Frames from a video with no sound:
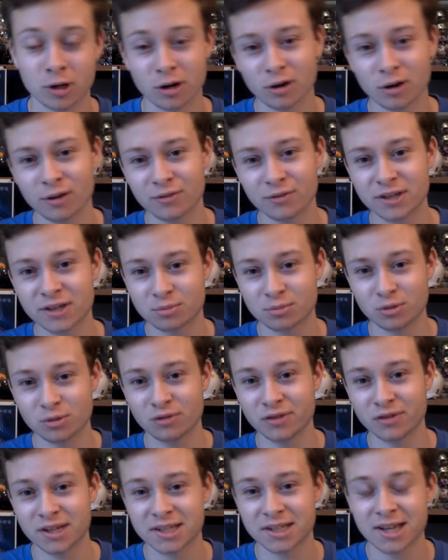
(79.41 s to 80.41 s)
All of these
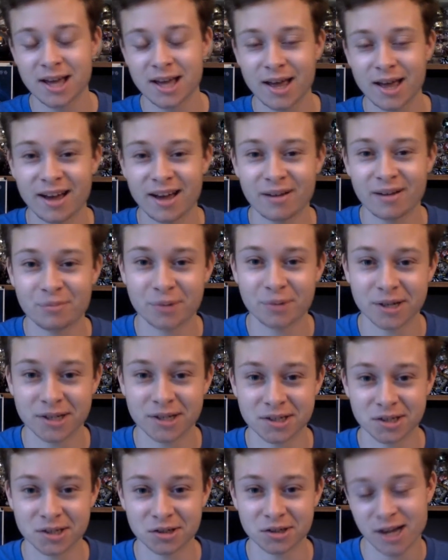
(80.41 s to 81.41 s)
movies have been
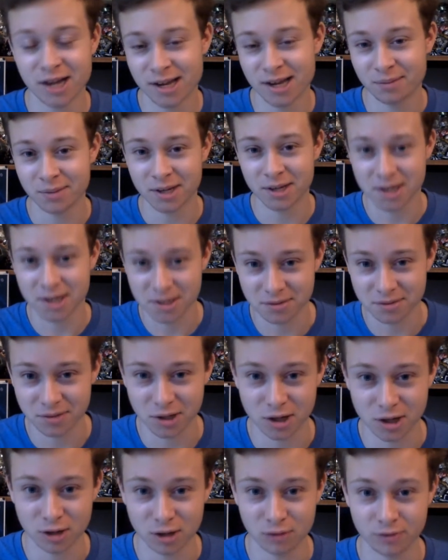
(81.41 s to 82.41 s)
delayed because of the
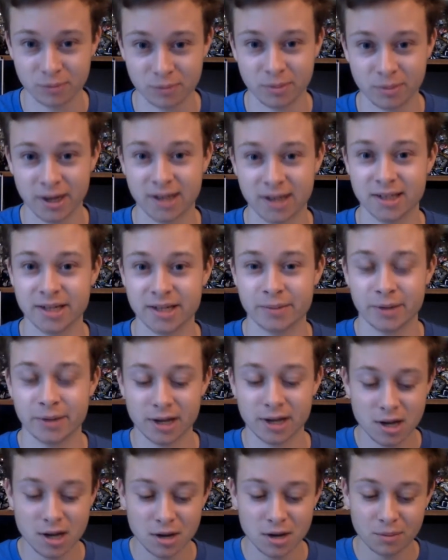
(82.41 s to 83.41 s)
COVID pandemic.
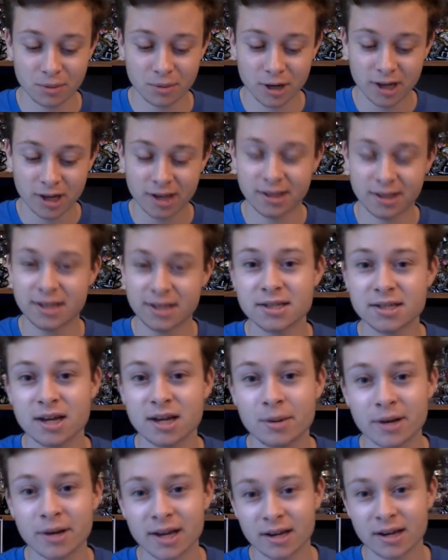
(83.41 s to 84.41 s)
But this is
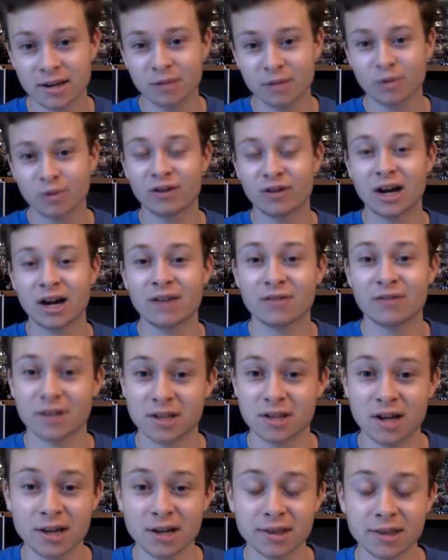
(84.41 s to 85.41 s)
coming in at number 5.
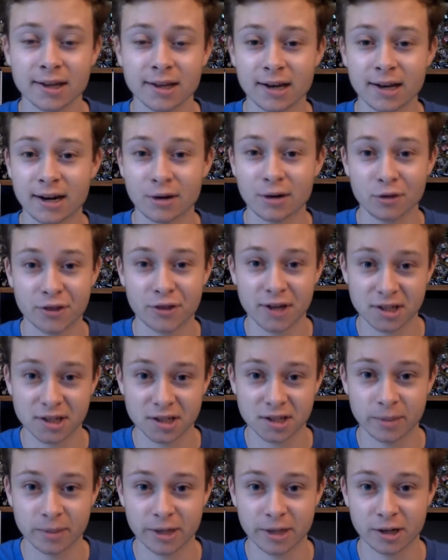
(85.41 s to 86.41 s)
Not that I don't think it's
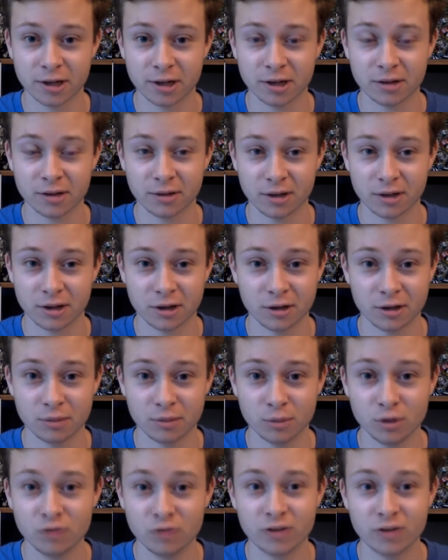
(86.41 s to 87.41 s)
going to be a good
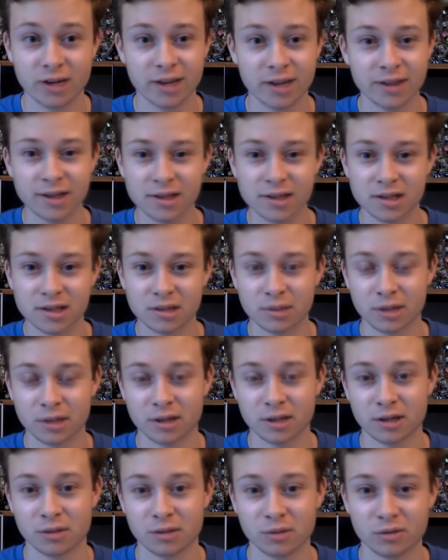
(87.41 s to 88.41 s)
movie. I think it's going to be a
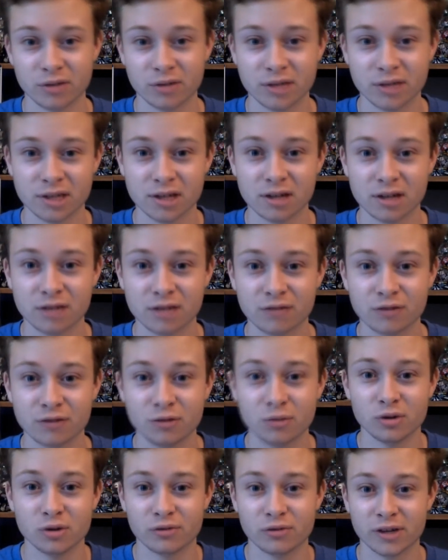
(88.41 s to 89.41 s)
good movie. It's a kung fu
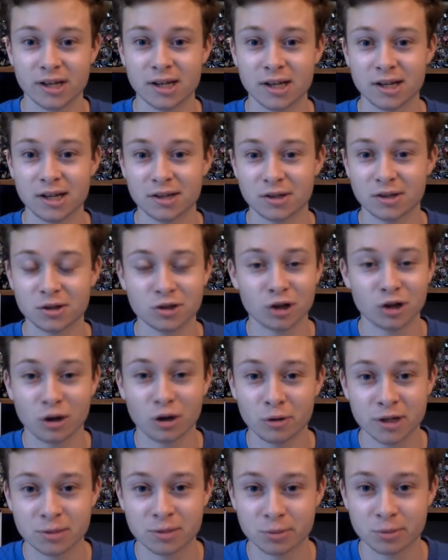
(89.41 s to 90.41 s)
movie. Those are
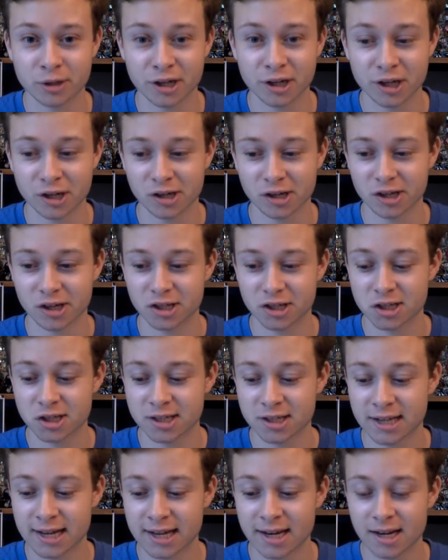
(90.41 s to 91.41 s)
always pretty good. It's just
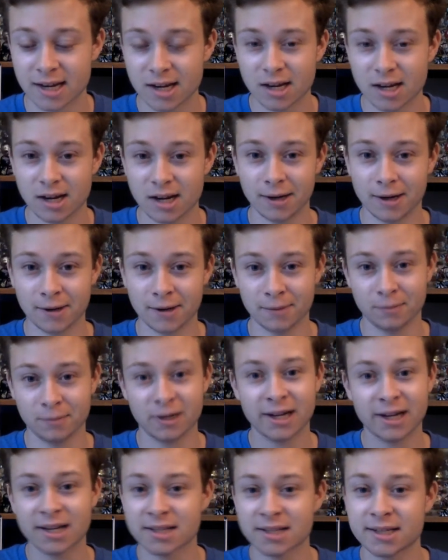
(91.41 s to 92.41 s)
that,
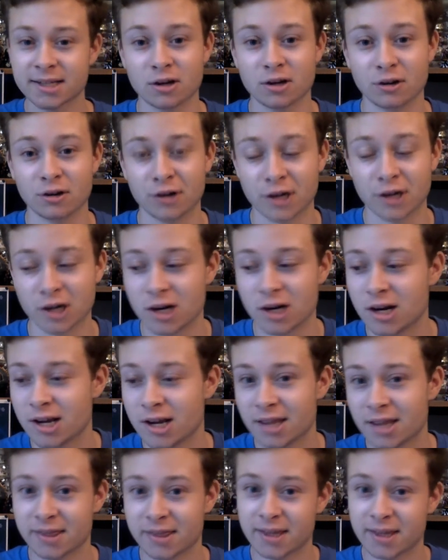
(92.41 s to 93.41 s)
like I said earlier,
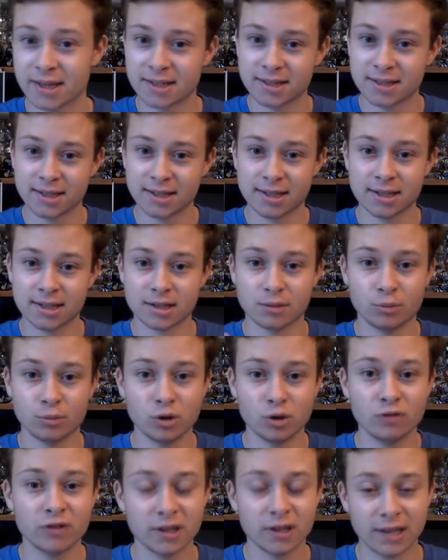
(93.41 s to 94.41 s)
this is a
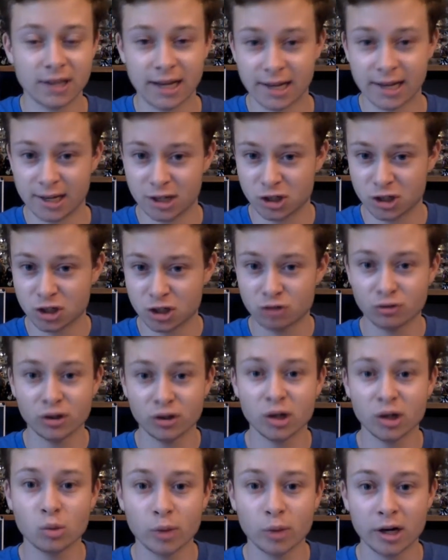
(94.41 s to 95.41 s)
movie that is just
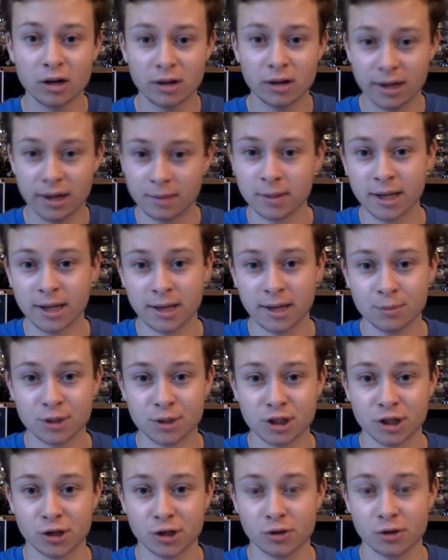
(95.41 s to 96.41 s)
really weird in the
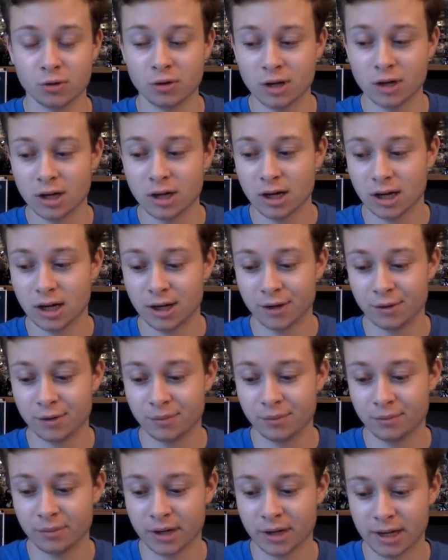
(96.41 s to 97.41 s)
MCU.
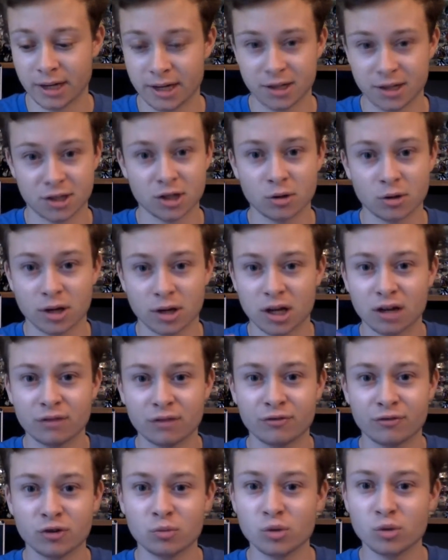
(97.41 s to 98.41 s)
And so a kung
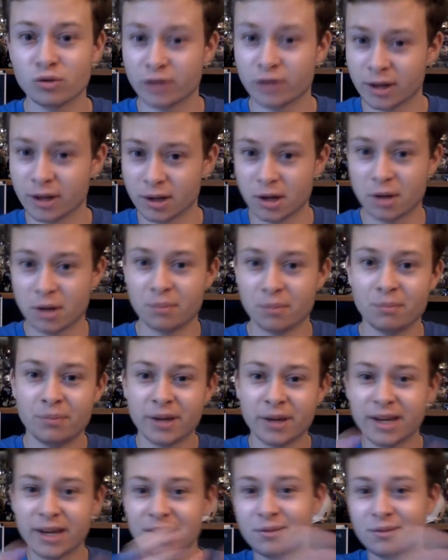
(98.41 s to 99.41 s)
fu movie
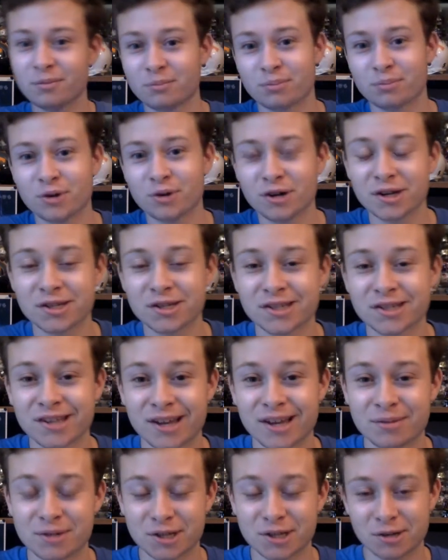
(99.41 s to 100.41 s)
being put into the
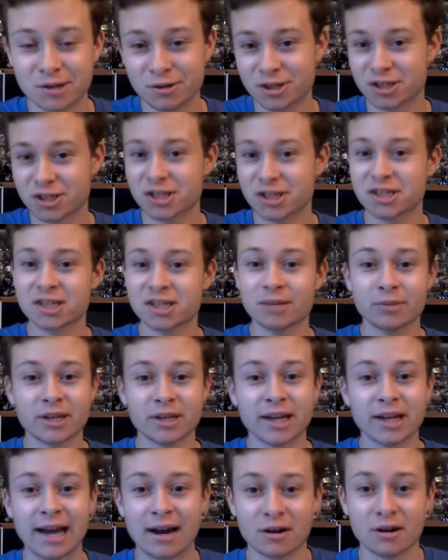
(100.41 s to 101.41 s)
MCU is just
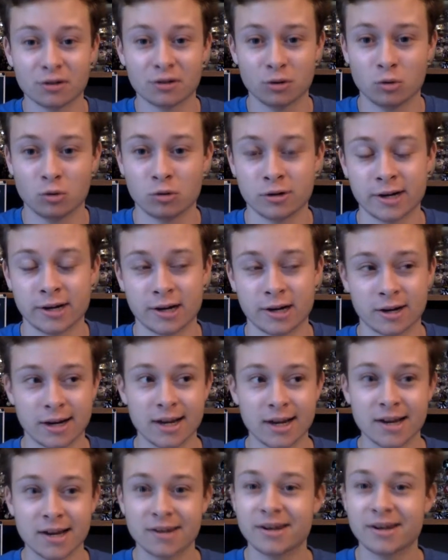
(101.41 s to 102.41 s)
something out of the ordinary.
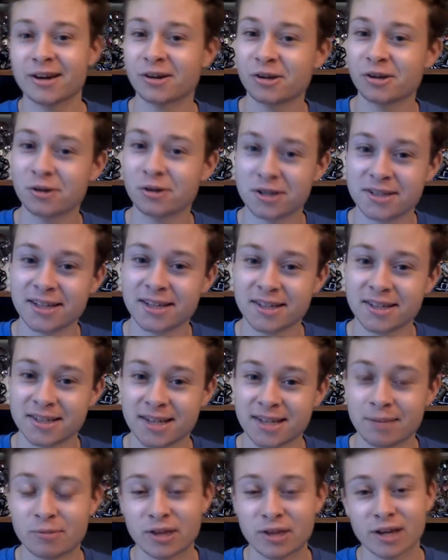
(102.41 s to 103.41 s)
Now, you could say the
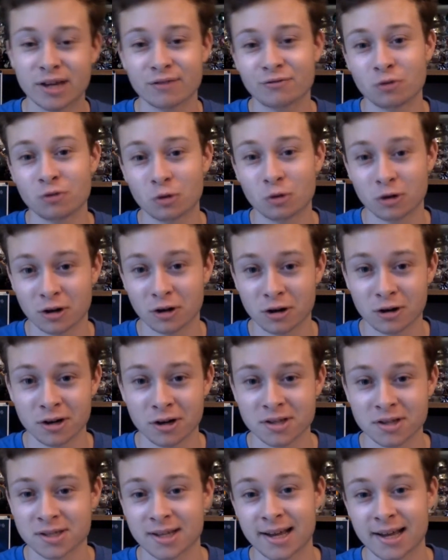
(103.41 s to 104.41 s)
same thing for
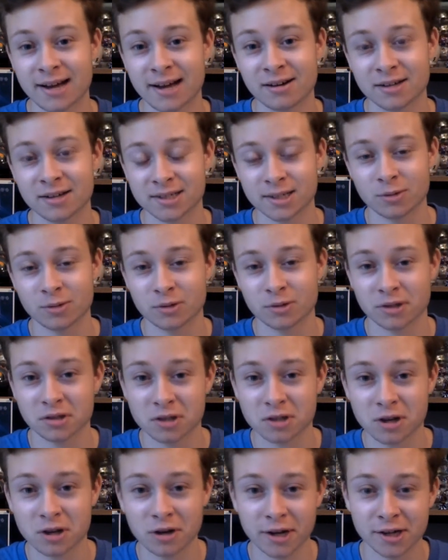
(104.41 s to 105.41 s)
Guardians of the Galaxy with the
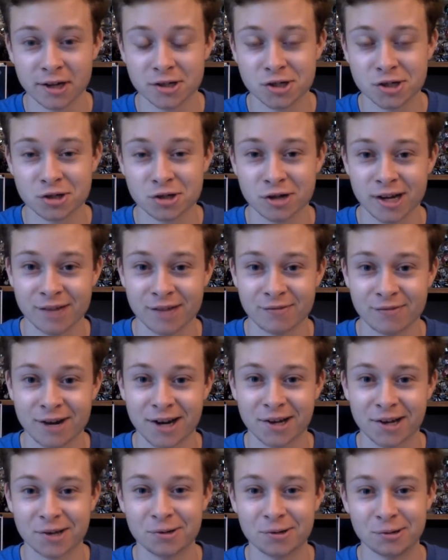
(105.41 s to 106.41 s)
talking tree and
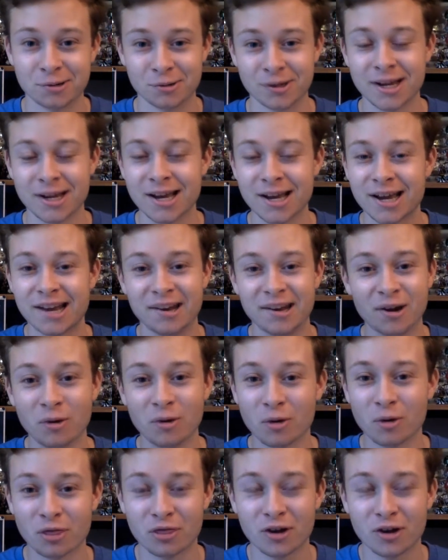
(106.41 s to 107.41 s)
raccoon, and no
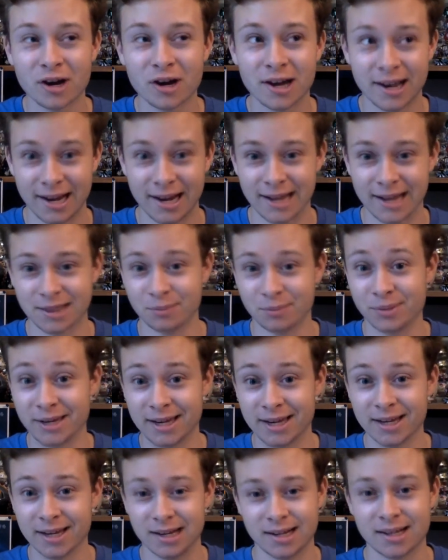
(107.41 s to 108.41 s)
one thought at the
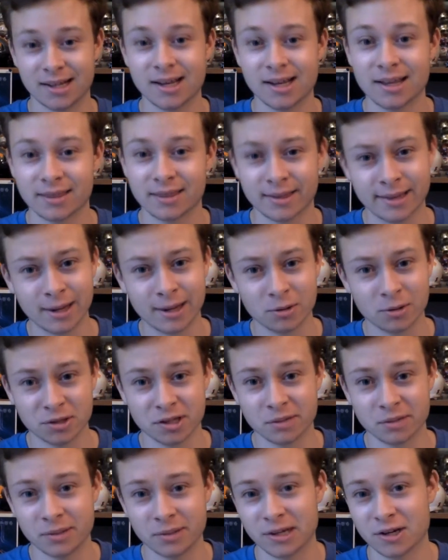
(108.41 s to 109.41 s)
beginning that that was
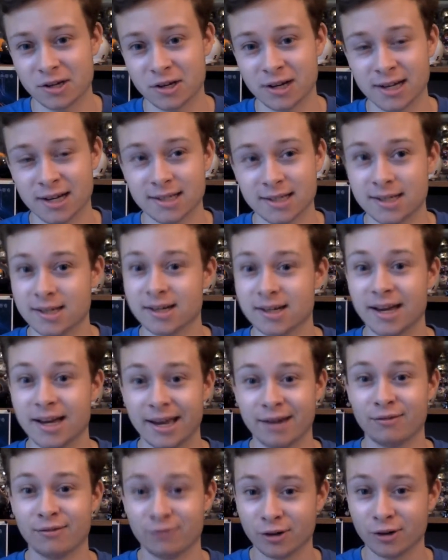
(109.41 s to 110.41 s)
going to be a good idea, and
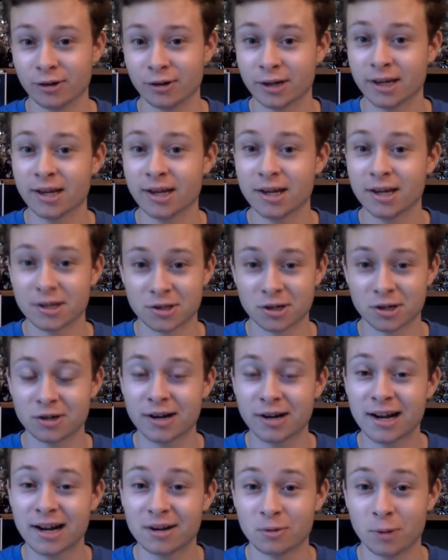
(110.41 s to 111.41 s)
it really turned
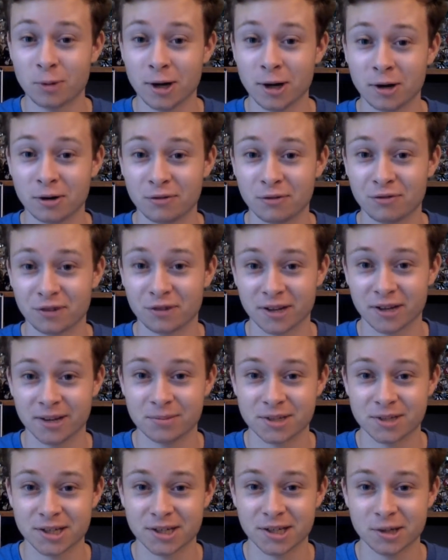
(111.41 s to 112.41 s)
out well for the
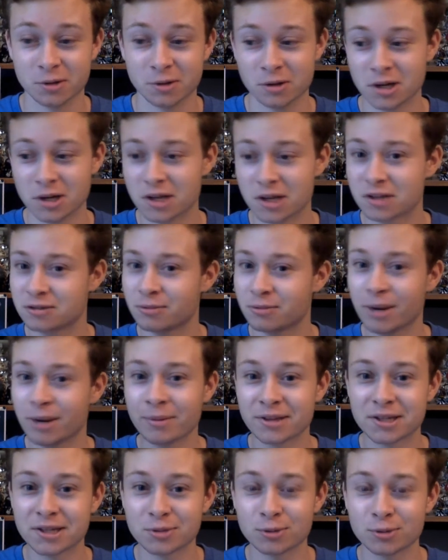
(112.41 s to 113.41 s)
MCU. So maybe
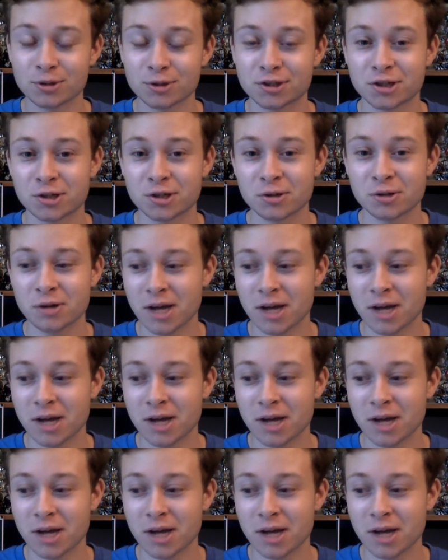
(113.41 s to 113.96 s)
this will too.